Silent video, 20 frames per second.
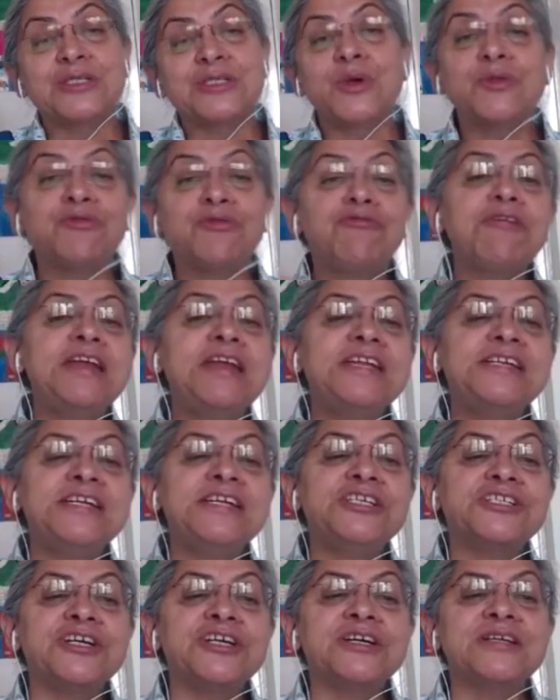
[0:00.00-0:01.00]
So 3
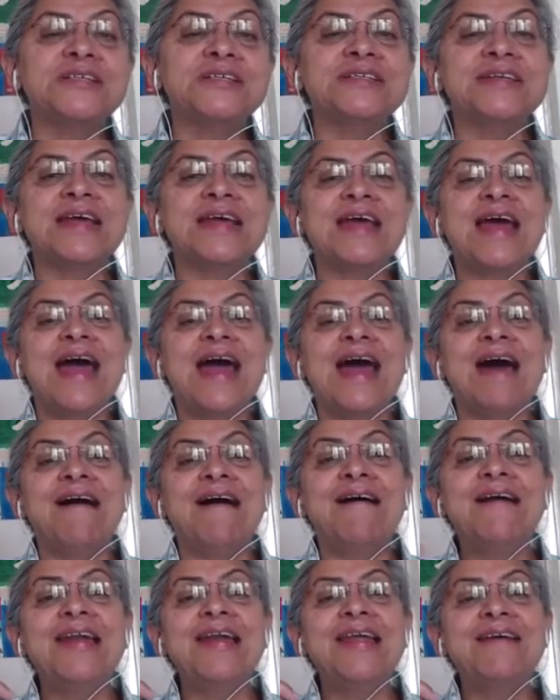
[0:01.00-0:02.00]
teachers
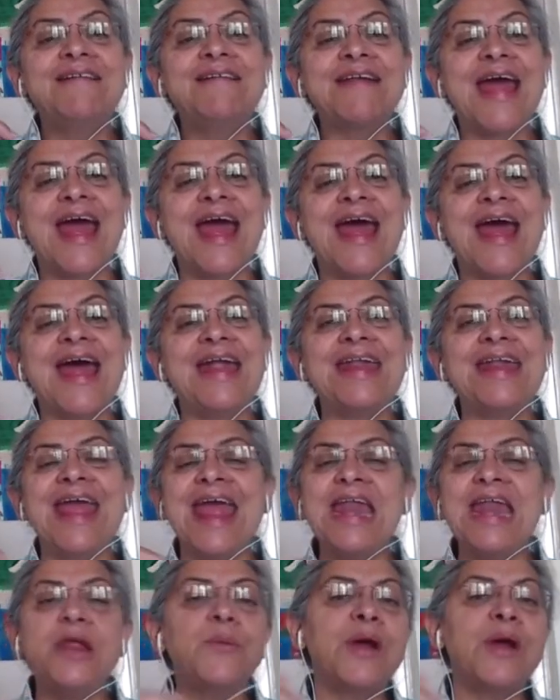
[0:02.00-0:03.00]
earlier had
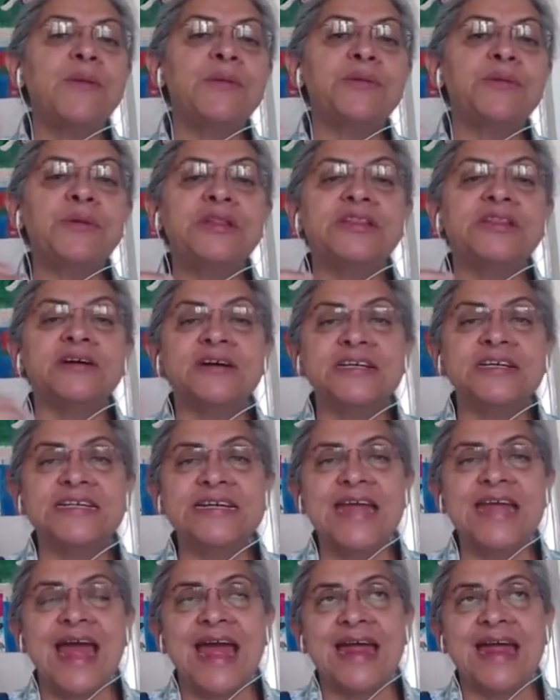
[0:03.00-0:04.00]
anywhere between
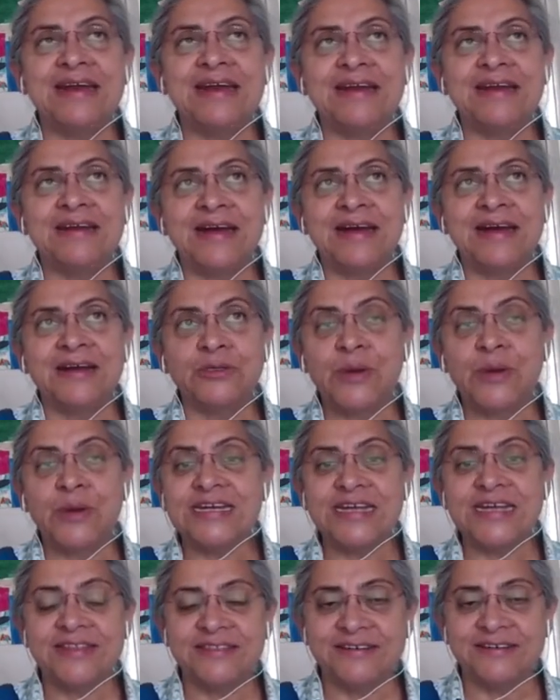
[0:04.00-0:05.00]
20 and
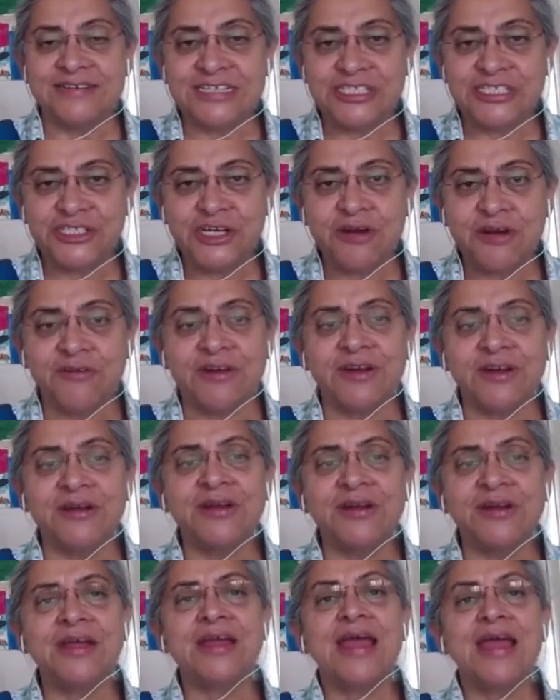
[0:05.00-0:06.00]
30
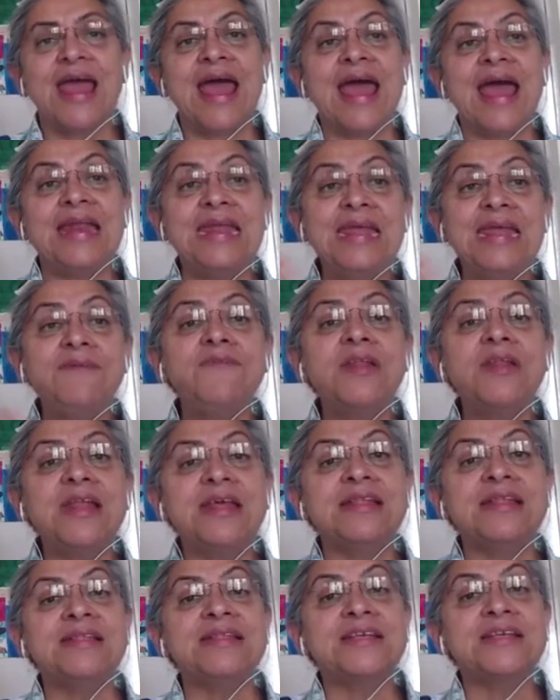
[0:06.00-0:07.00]
children. And even
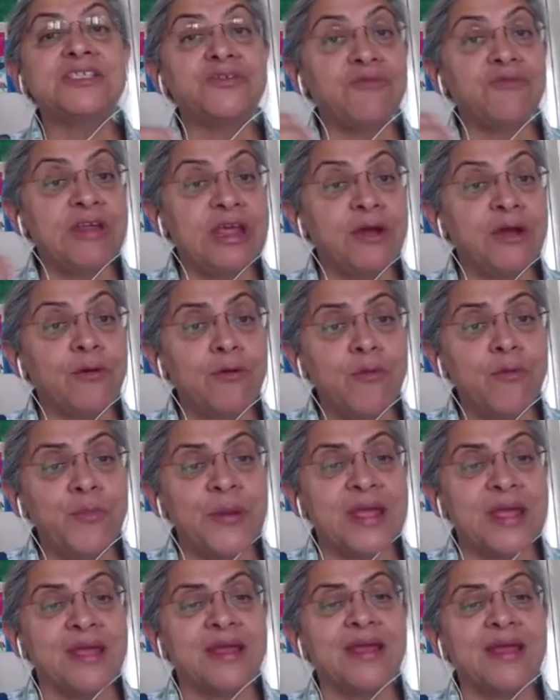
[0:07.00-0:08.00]
in this
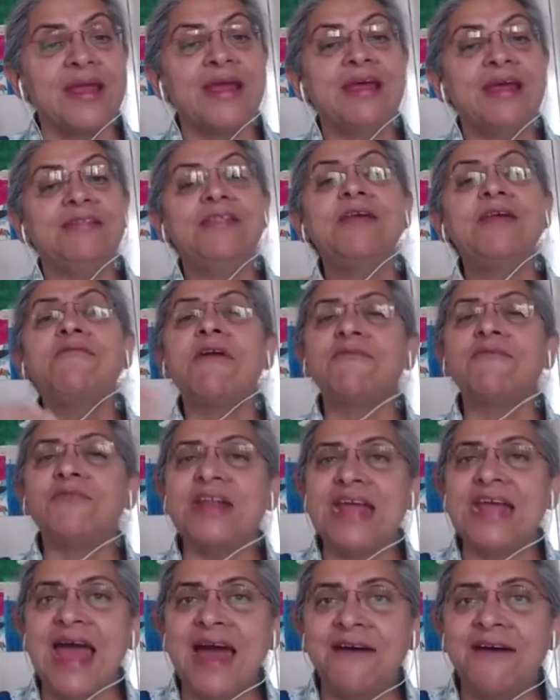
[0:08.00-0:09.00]
regrouping, they
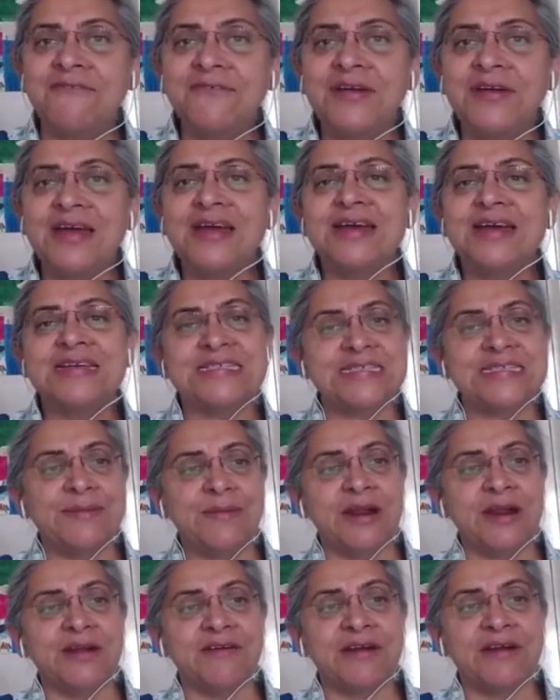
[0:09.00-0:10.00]
roughly have
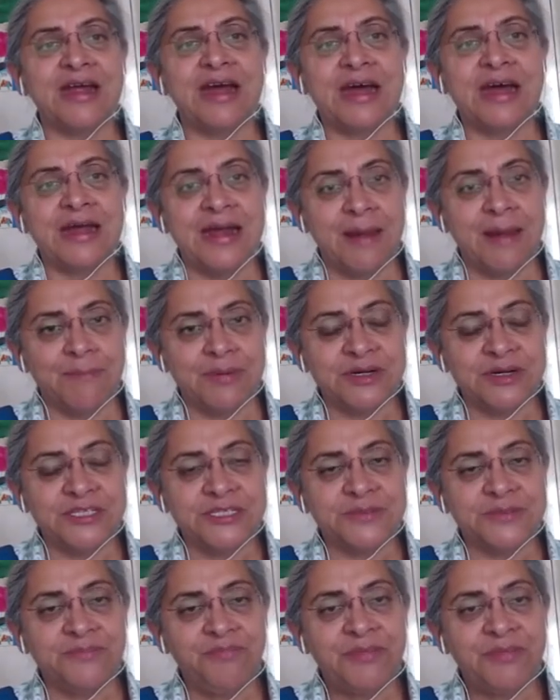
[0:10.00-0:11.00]
similar
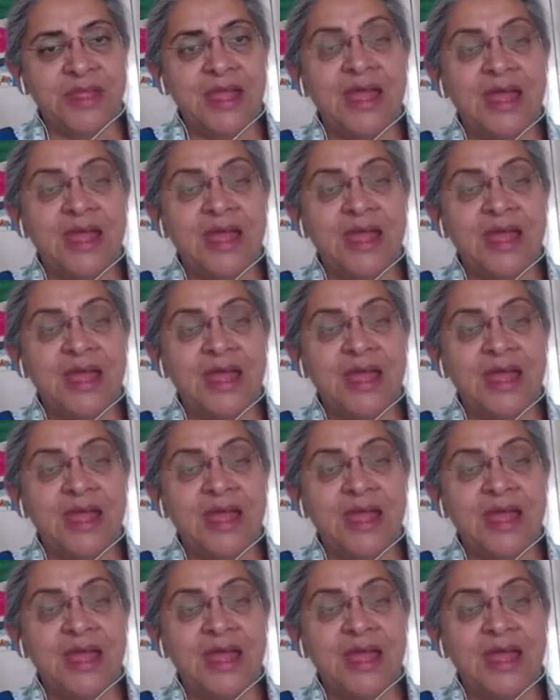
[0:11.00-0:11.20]
numbers.